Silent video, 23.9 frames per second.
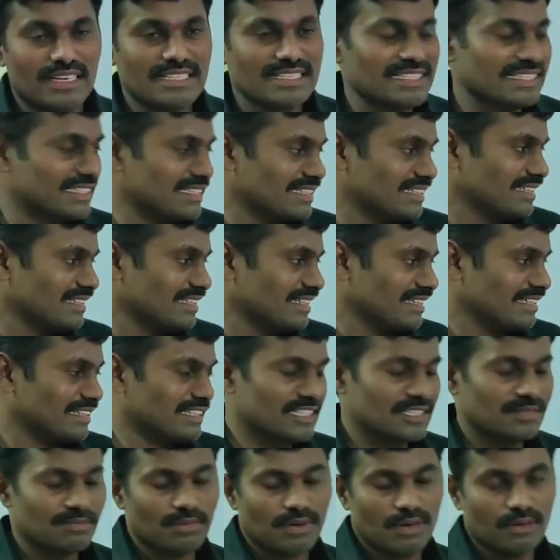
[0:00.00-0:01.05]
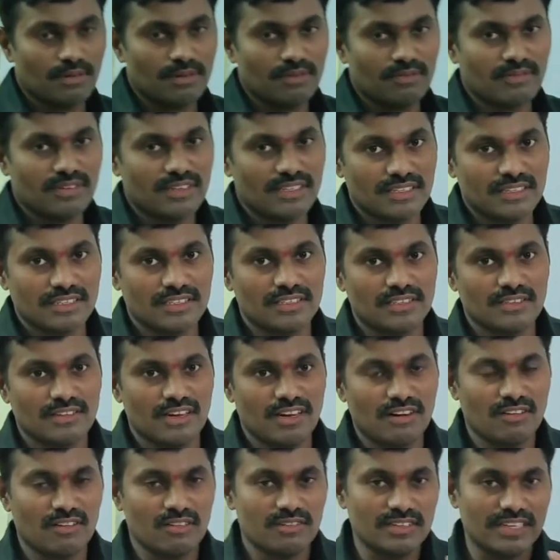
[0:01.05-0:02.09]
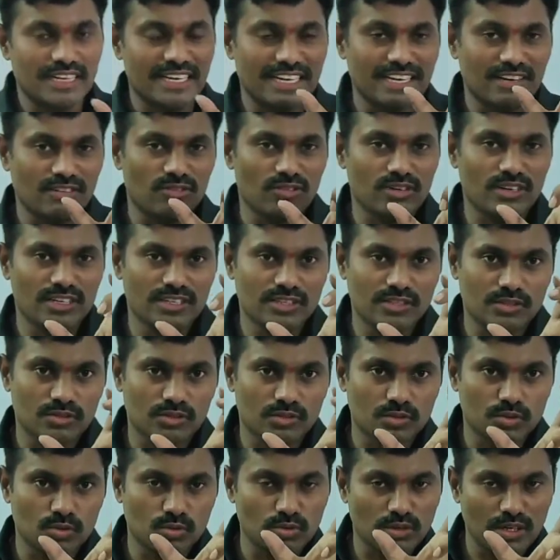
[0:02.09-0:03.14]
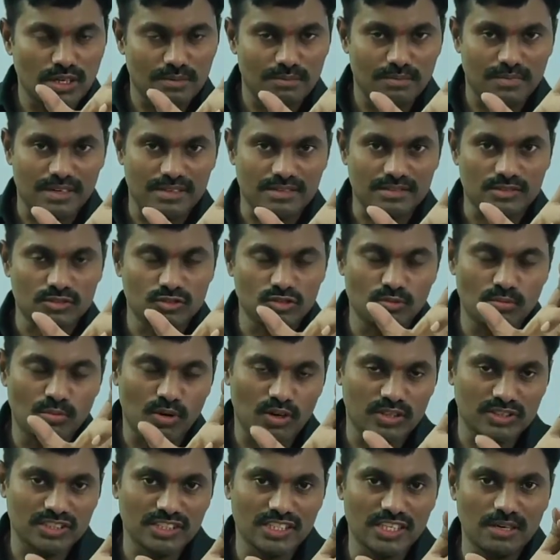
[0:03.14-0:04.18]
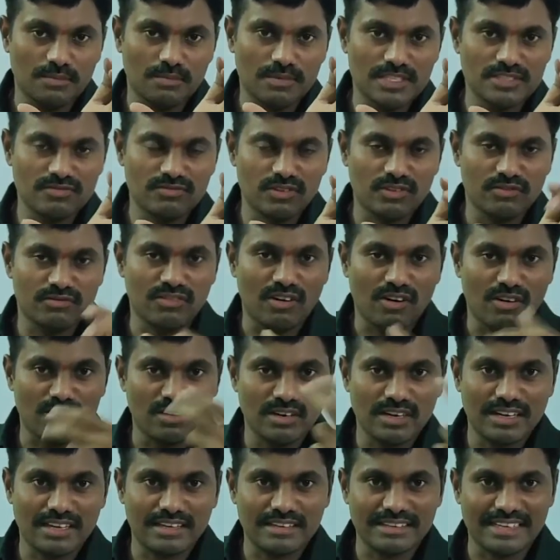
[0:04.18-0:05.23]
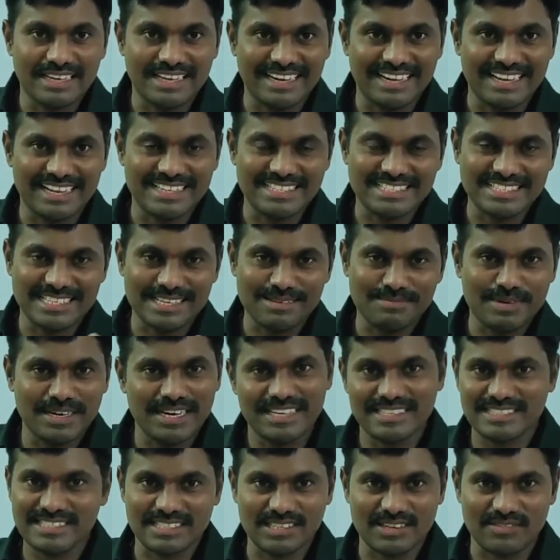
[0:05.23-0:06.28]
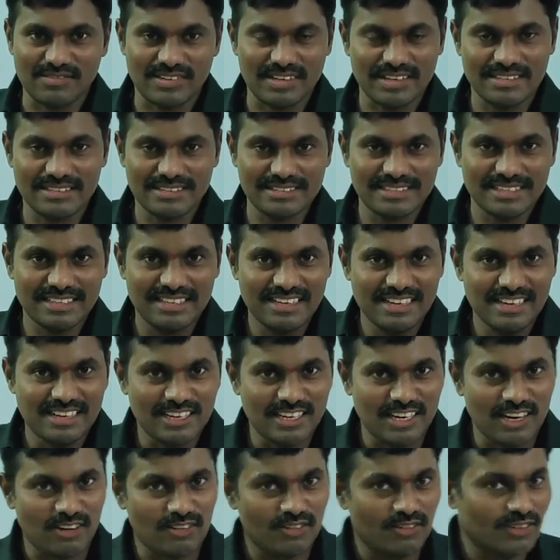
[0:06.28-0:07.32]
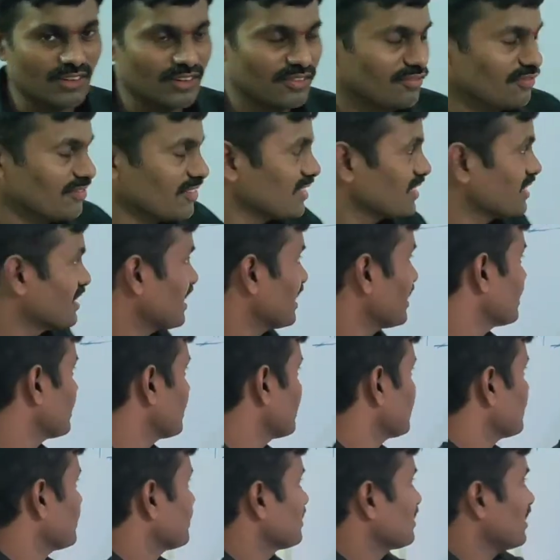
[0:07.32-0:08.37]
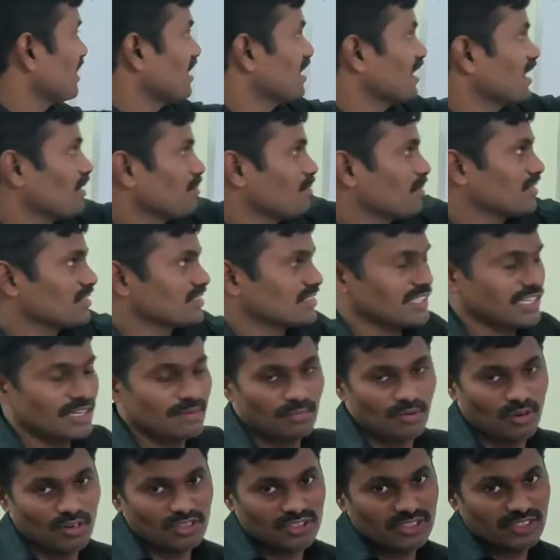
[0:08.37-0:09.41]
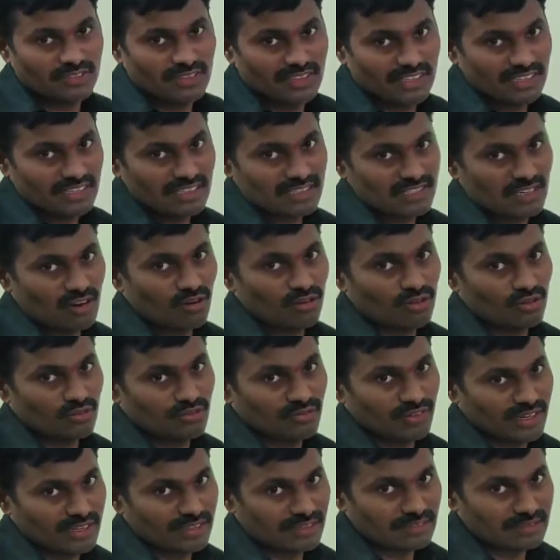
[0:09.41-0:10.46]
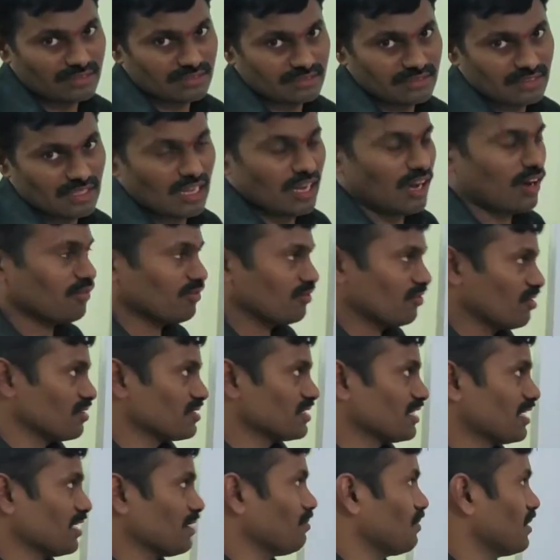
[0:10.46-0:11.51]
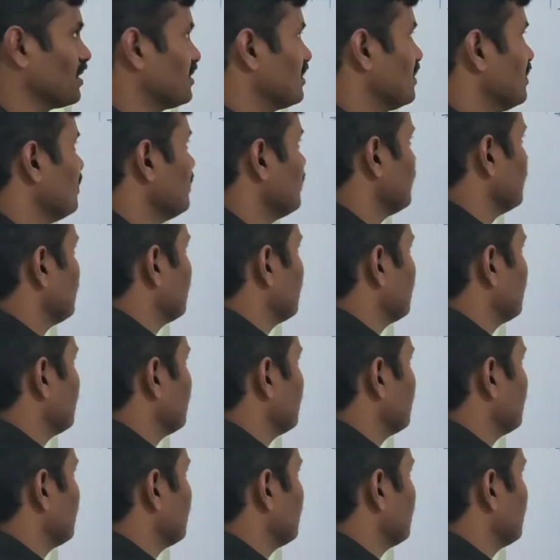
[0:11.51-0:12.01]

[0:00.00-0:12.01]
Students, in this problem we have taken only two numbers, two positive numbers, we found their LCM and HCF. Yes? Now if we take three numbers, three positive integers, how to find? Of course, same